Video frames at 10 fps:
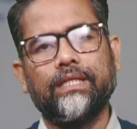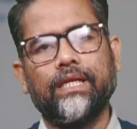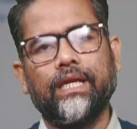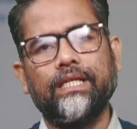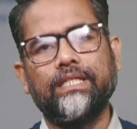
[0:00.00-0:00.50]

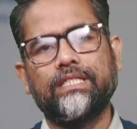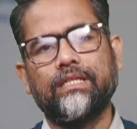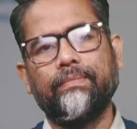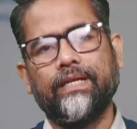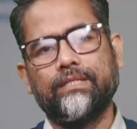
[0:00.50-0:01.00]
disaster
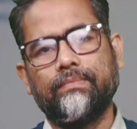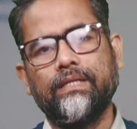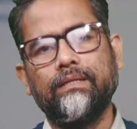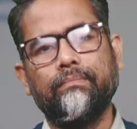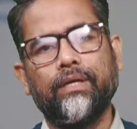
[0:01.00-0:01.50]

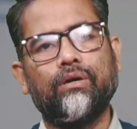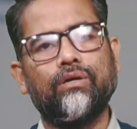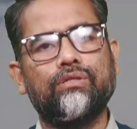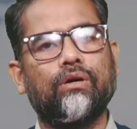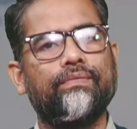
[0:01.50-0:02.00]
management because
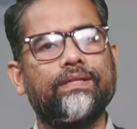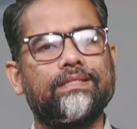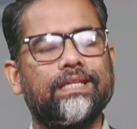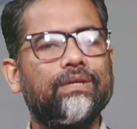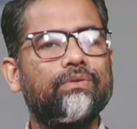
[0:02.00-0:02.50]
of its
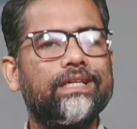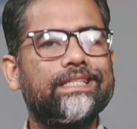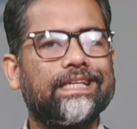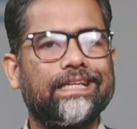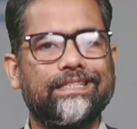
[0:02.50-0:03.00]
unique
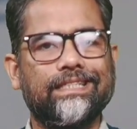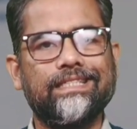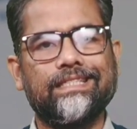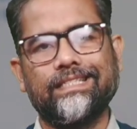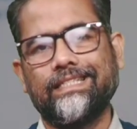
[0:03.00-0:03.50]
challenges,
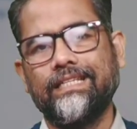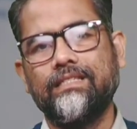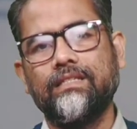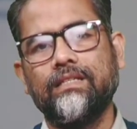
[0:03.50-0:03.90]
such as